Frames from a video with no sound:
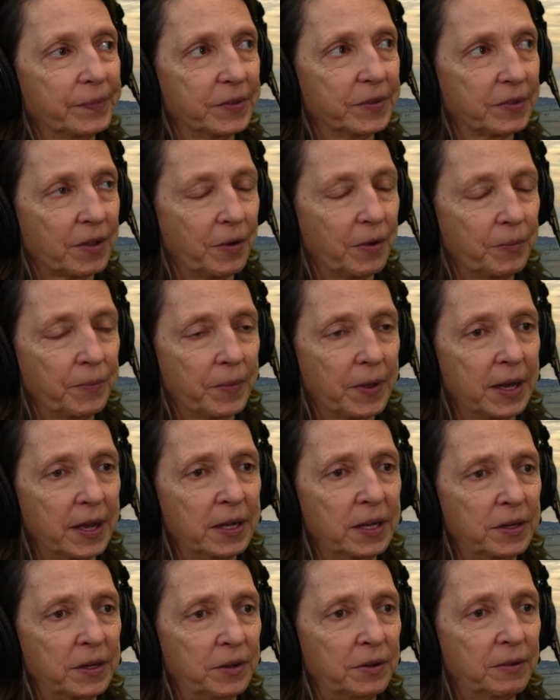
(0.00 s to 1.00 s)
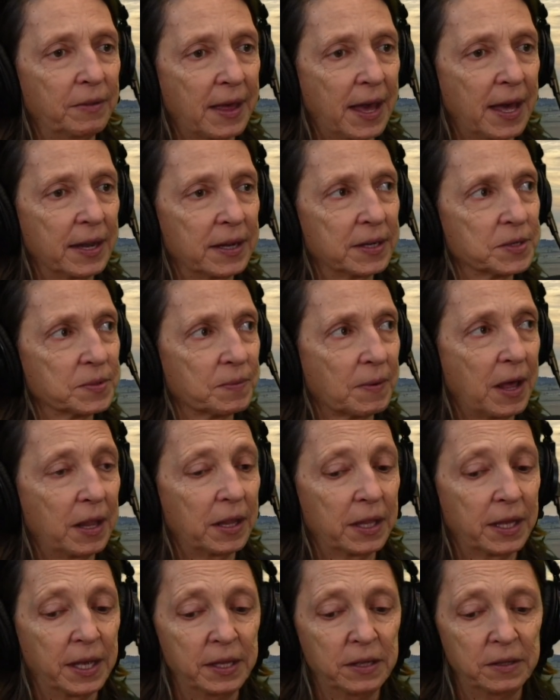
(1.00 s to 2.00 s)
So I need to do that as
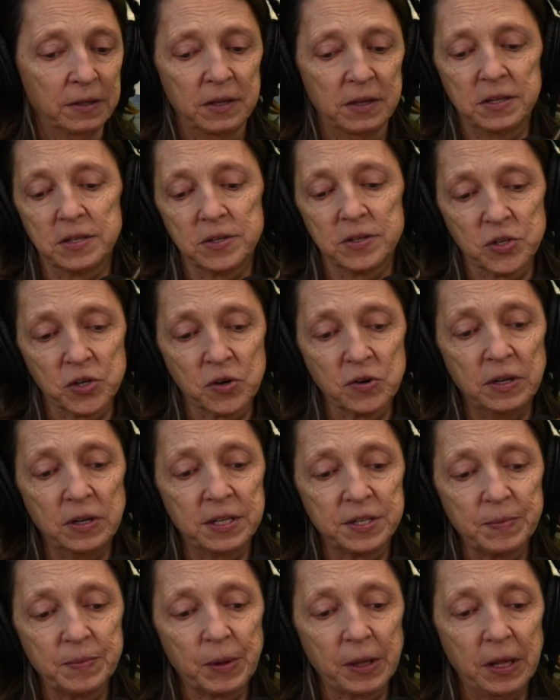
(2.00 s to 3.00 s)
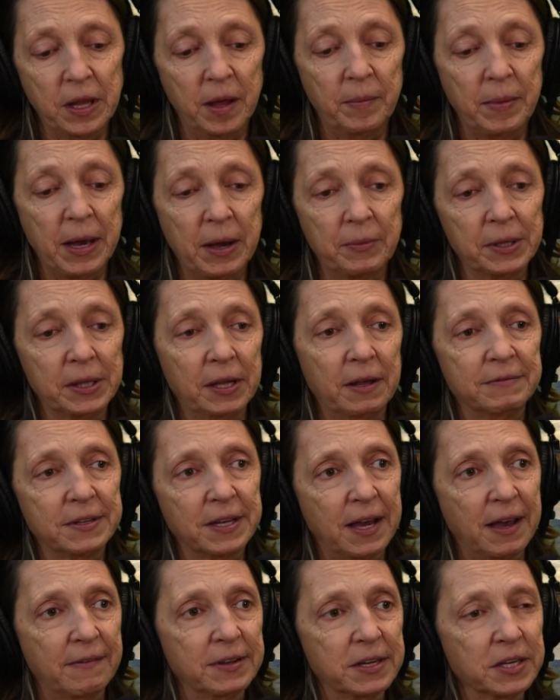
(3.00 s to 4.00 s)
well. And this journalism club, I would love to
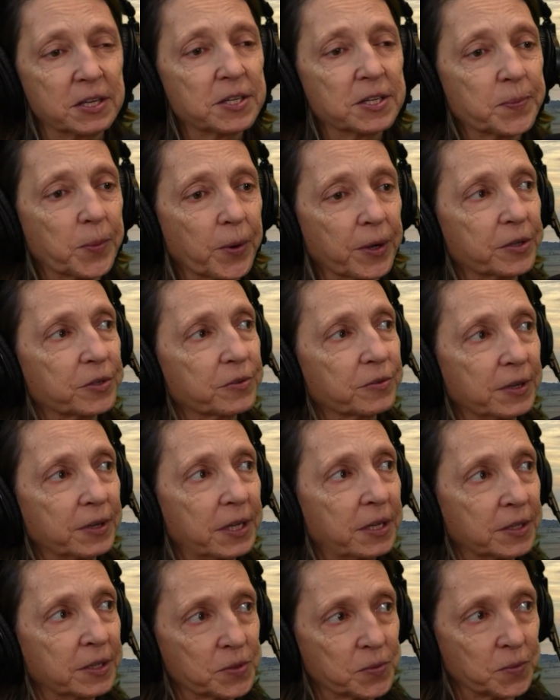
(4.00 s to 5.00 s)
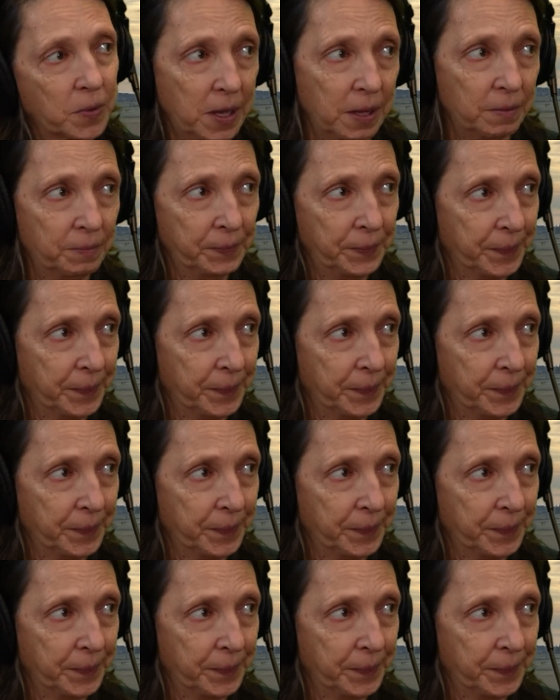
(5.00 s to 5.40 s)
have it at Spring Street as well.